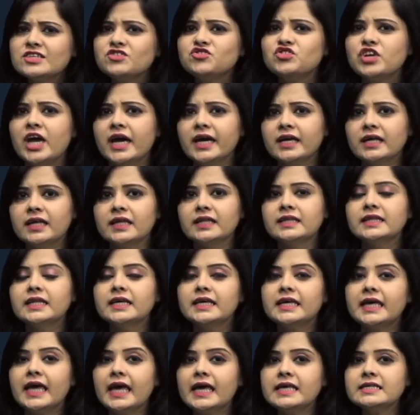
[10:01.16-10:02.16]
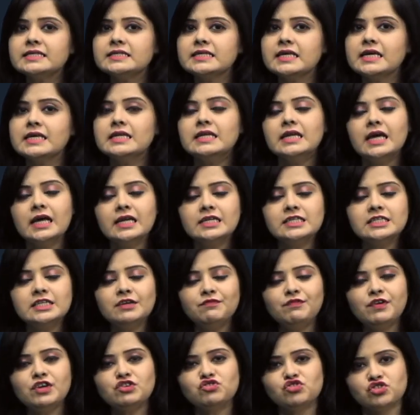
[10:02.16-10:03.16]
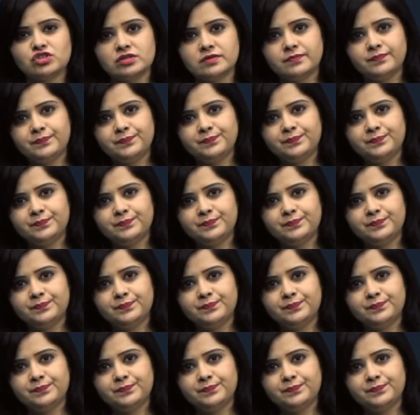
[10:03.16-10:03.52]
us check the case in division.